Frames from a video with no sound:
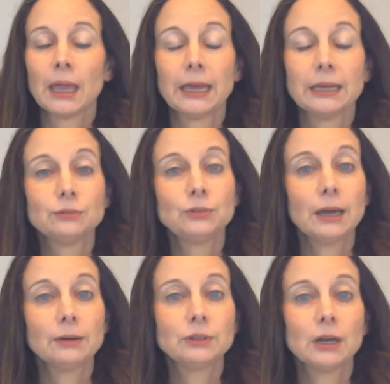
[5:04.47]
And if you
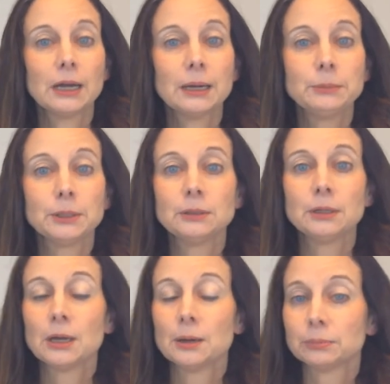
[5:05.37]
have time,
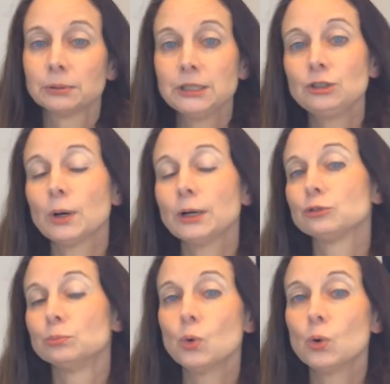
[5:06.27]
then please
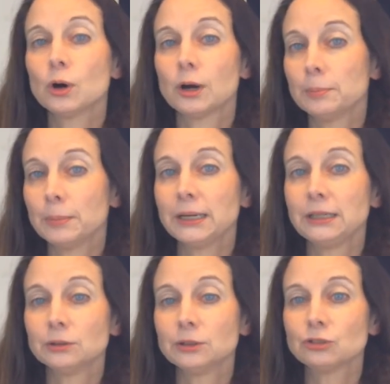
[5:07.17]
watch more of my
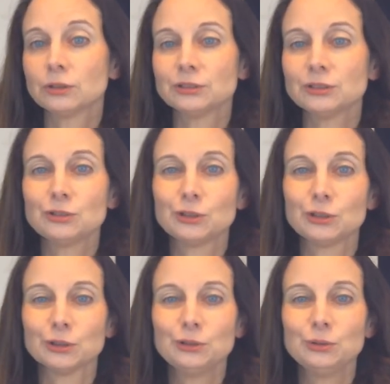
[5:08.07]
English lessons
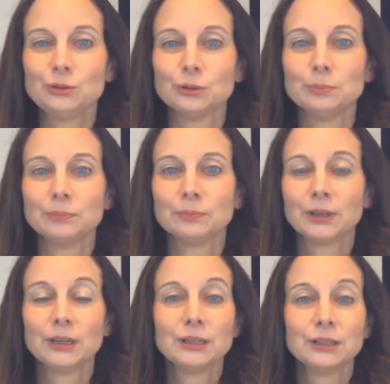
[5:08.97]
here on YouTube.
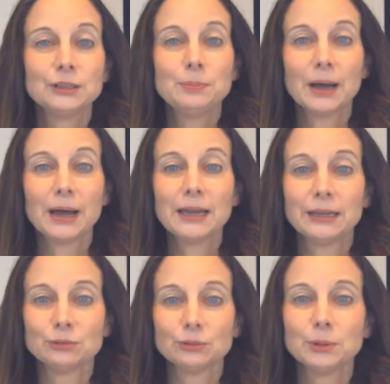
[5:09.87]
Goodbye,
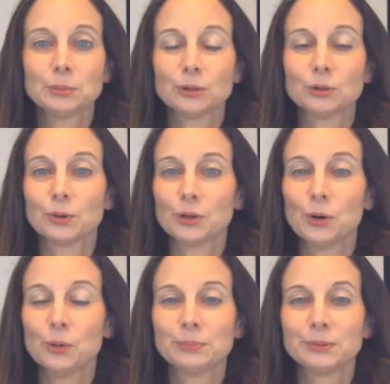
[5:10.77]
and remember, with
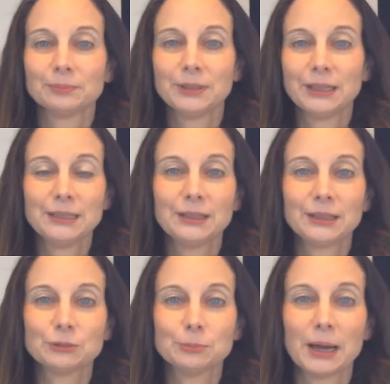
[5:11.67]
Hope,
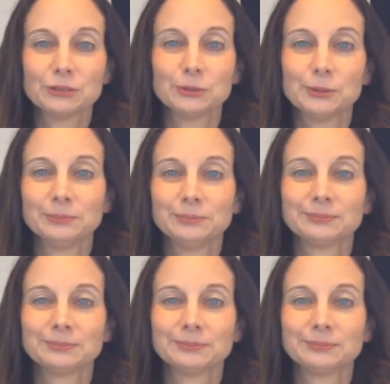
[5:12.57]
anything is possible.